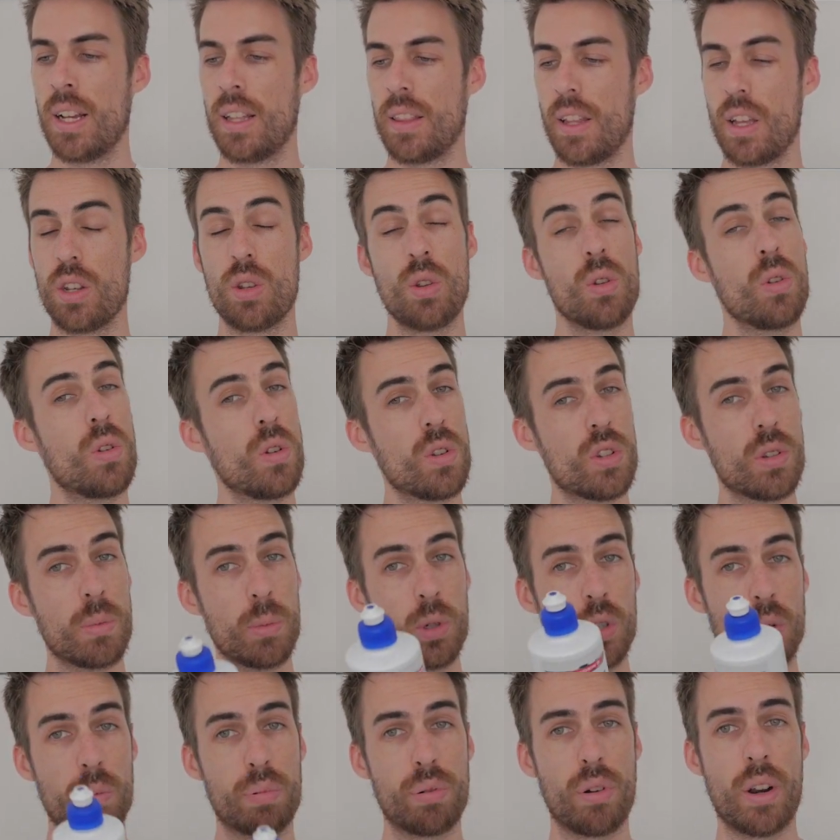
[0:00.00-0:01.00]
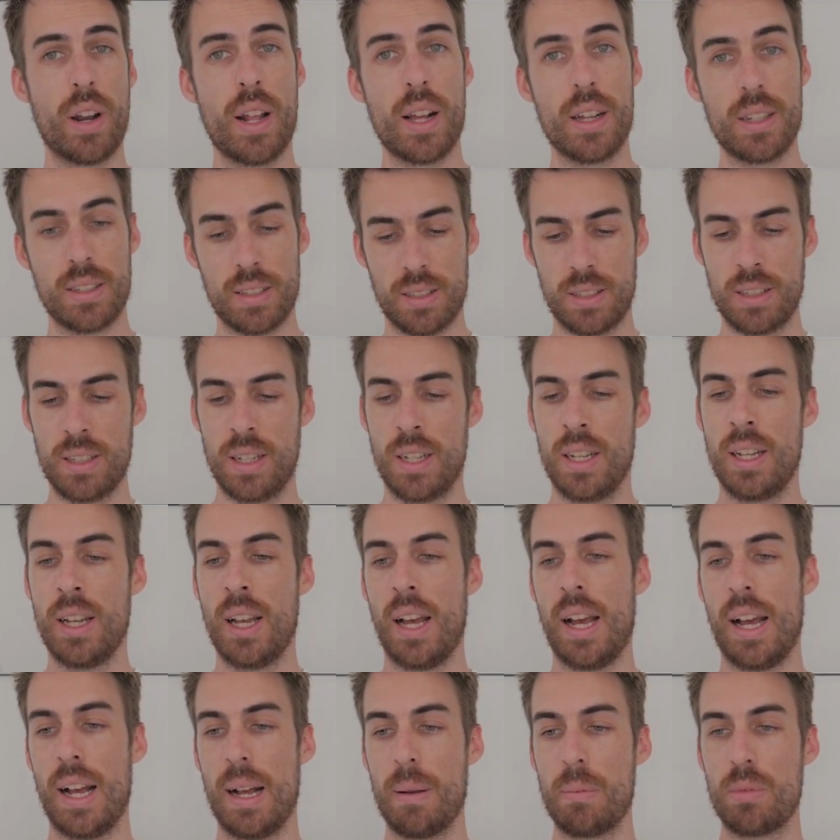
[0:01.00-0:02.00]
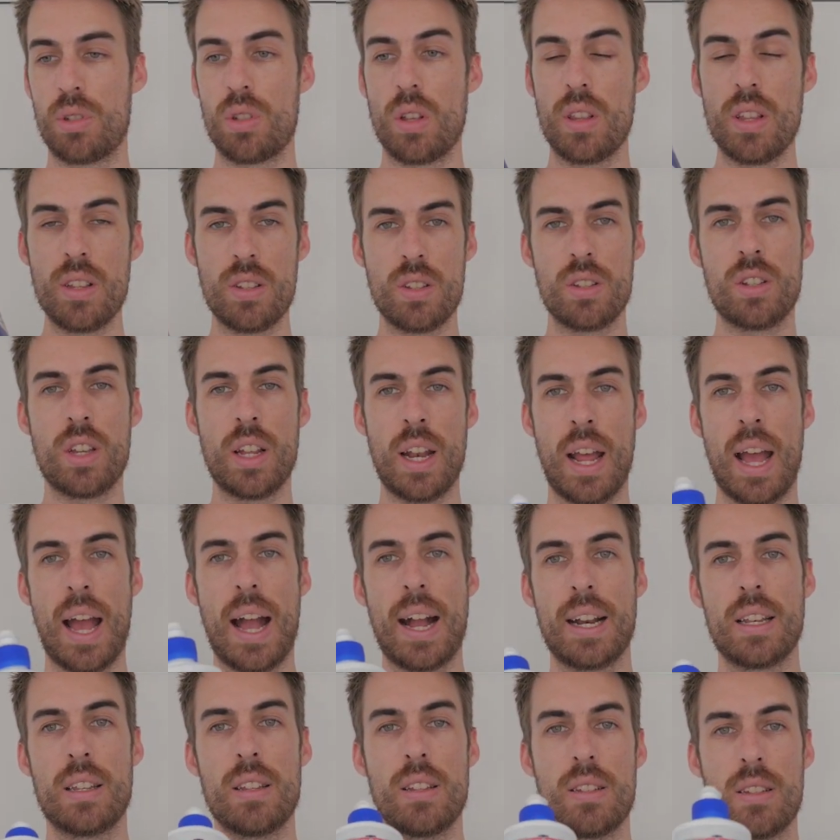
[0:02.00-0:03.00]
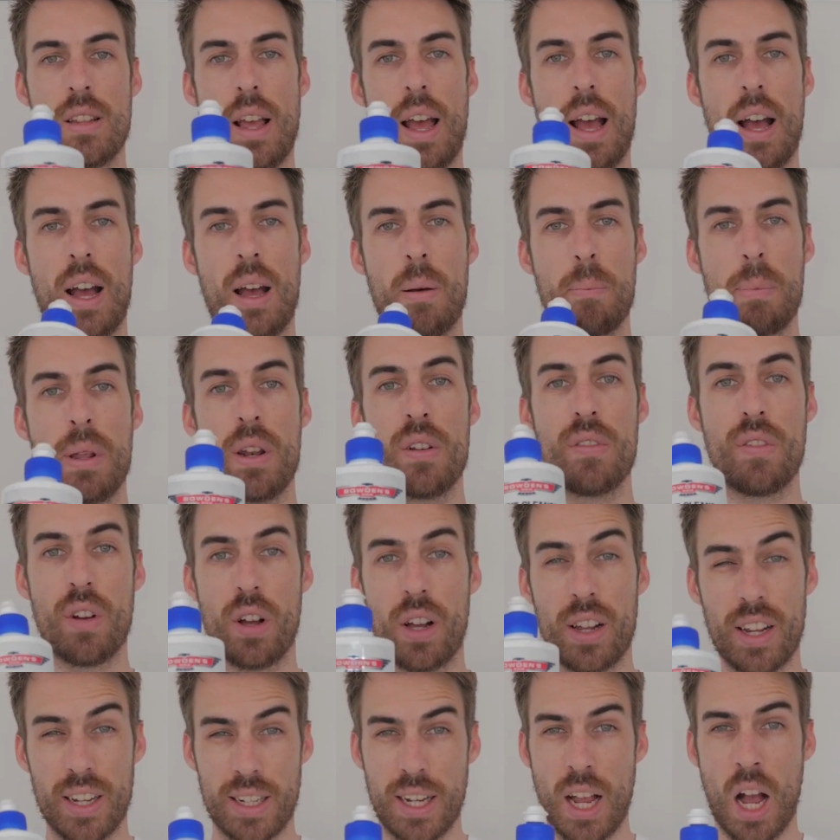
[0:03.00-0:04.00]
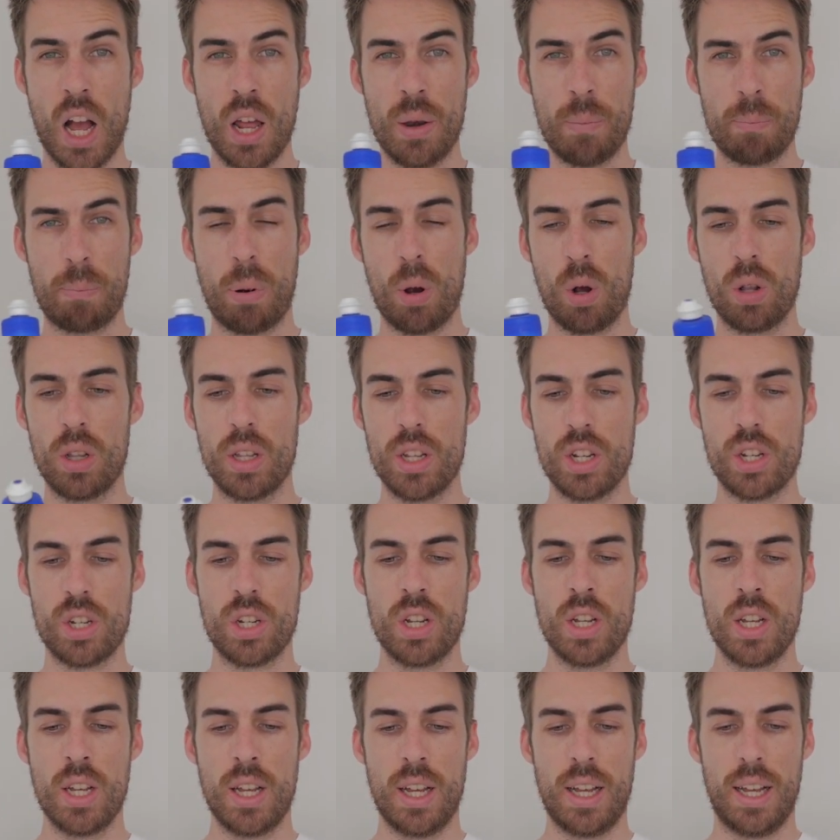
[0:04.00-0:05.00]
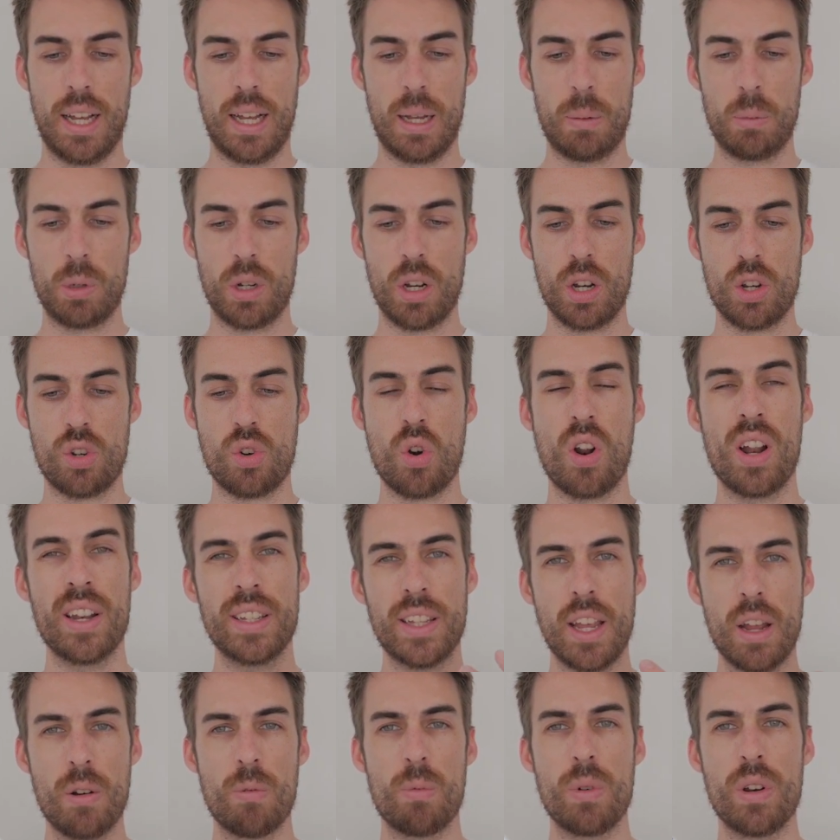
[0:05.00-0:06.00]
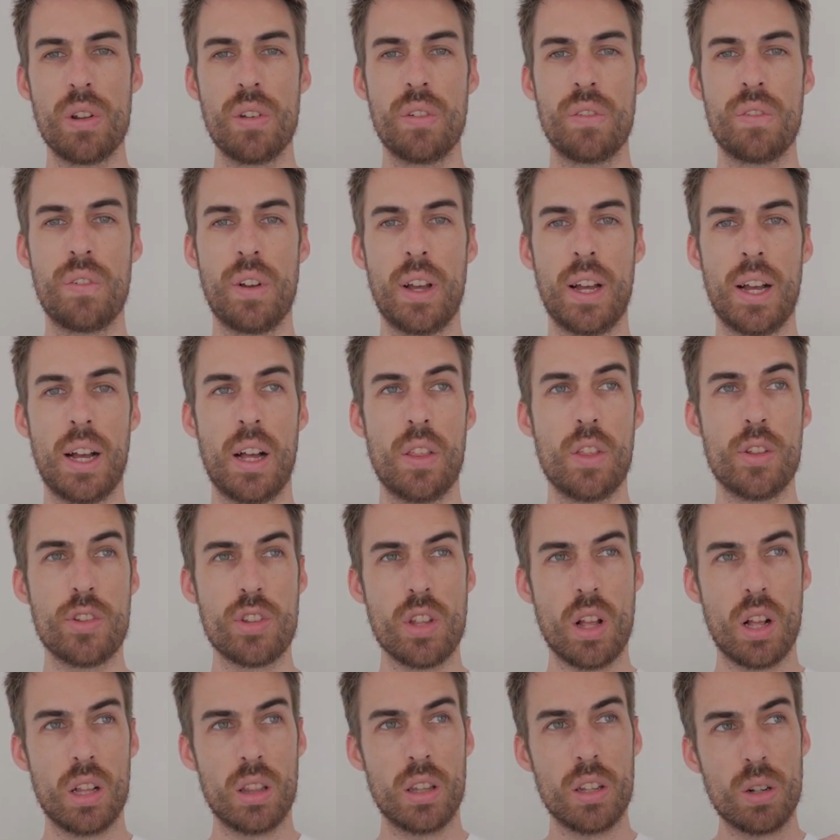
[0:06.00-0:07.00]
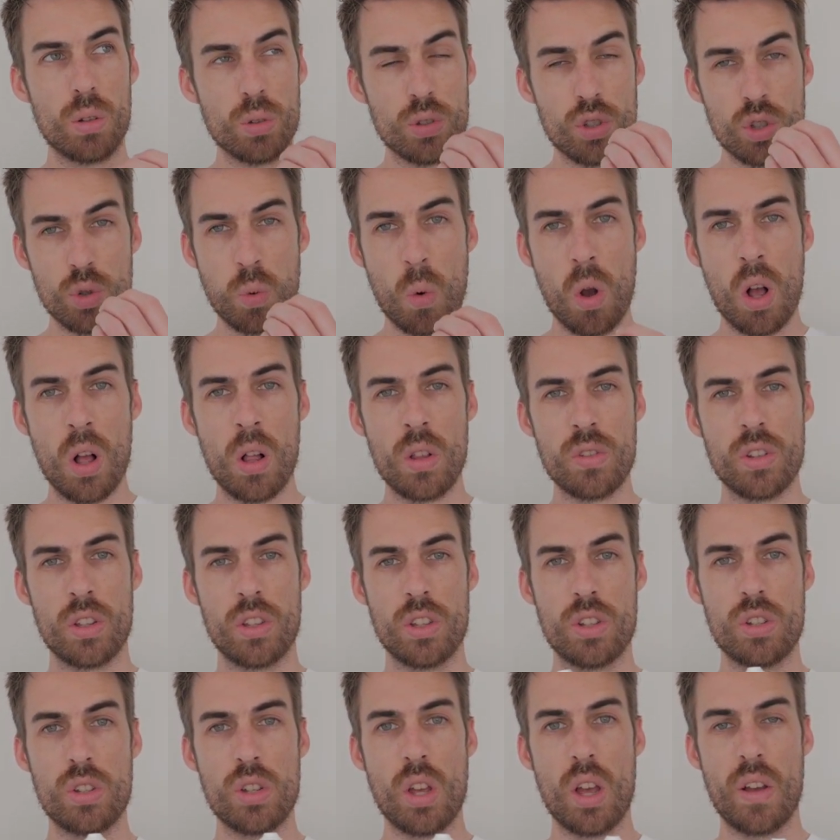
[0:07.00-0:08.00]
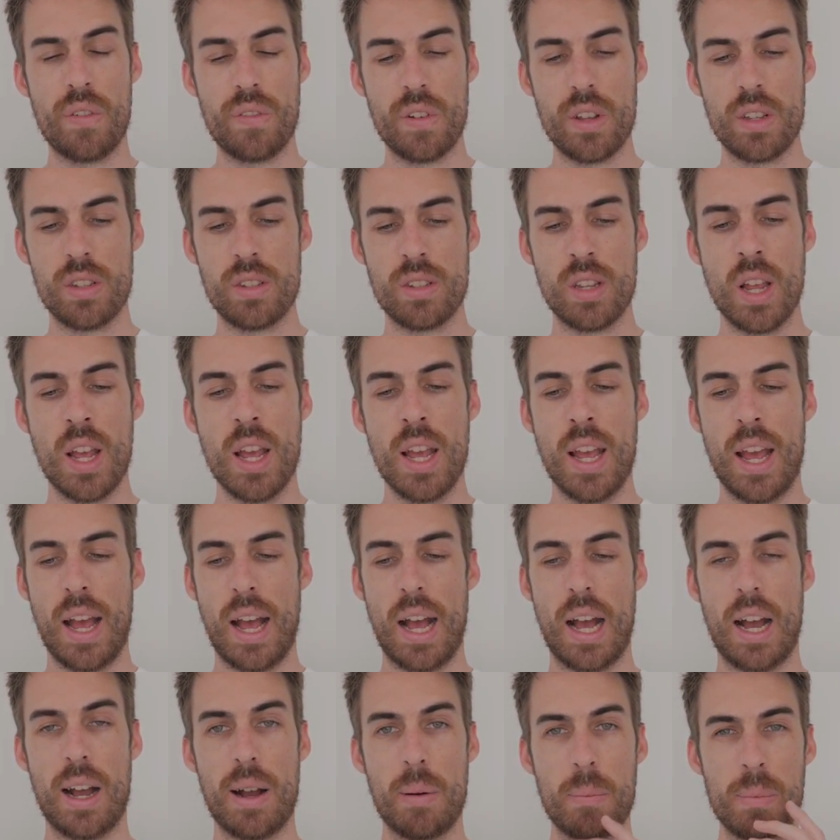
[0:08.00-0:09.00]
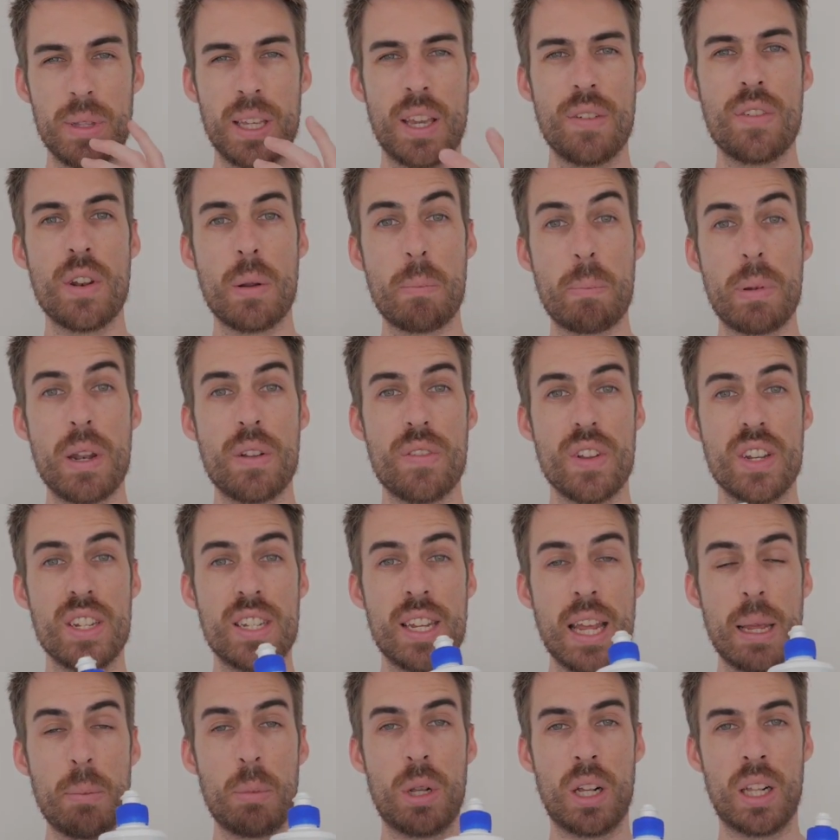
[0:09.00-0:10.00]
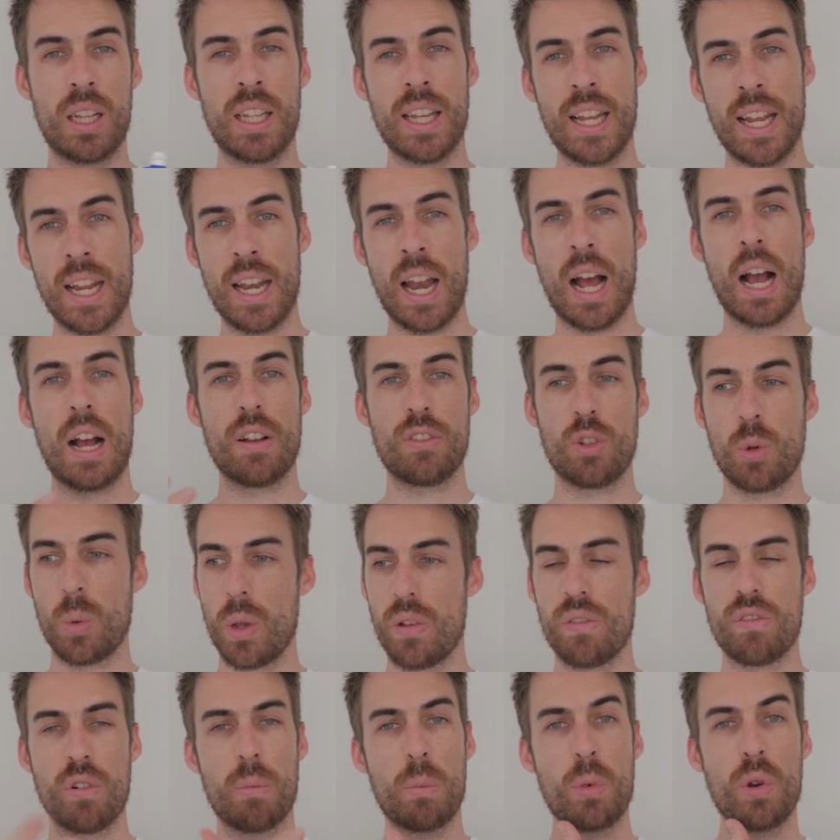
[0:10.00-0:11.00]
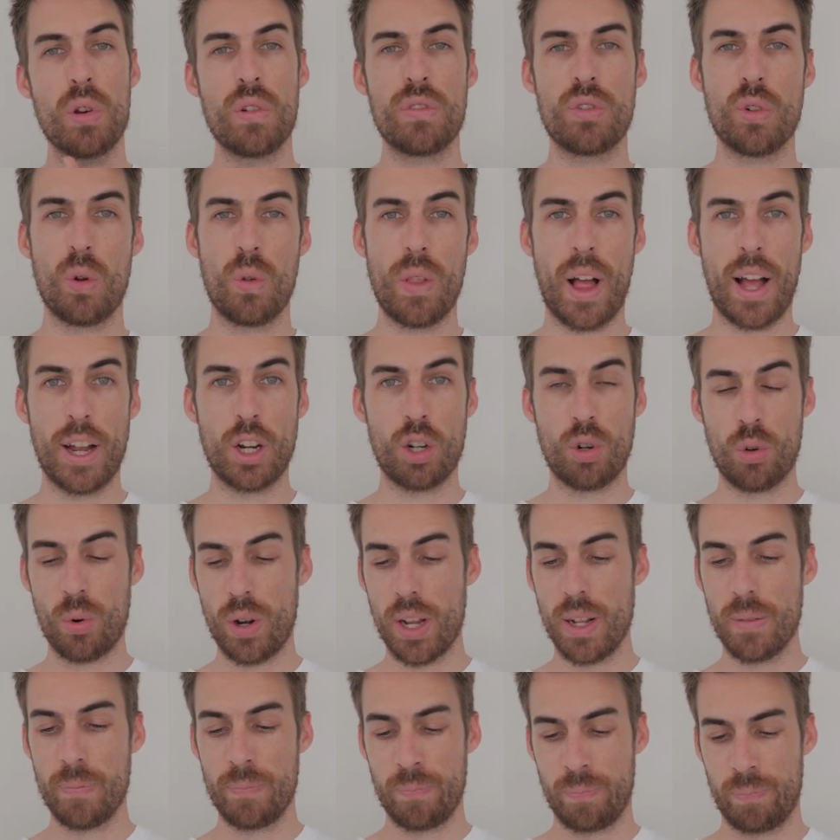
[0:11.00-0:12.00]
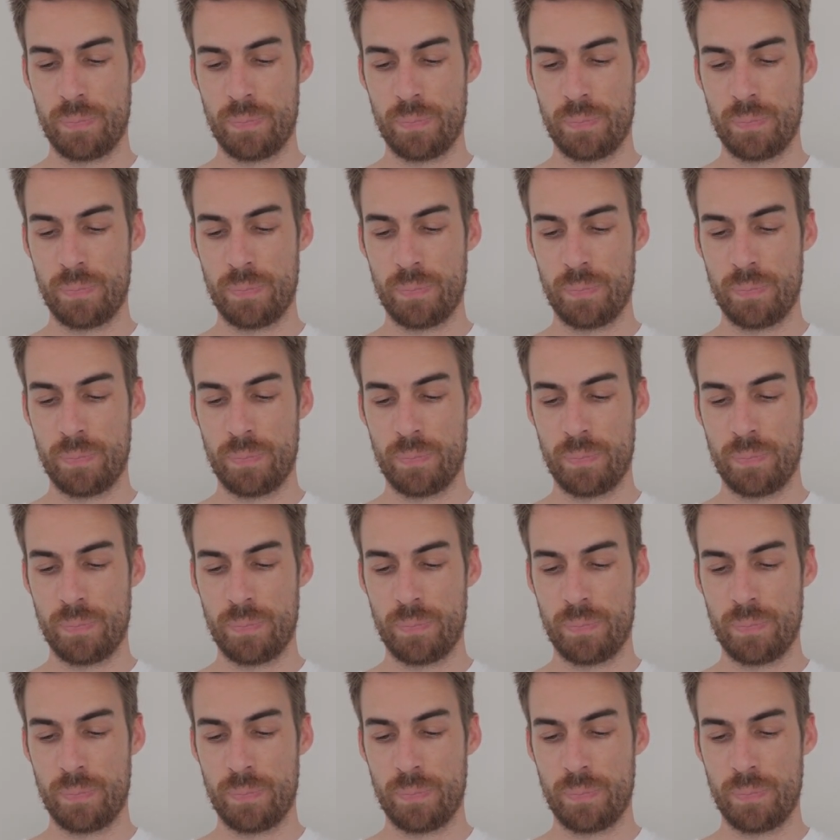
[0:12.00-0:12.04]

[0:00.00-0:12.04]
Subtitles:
They do some good products. So this is going to act as a bit of a cut and polish. We're going to try and get rid of little swirls on the surface, and give it a bit of a deep clean after we've removed all that grit.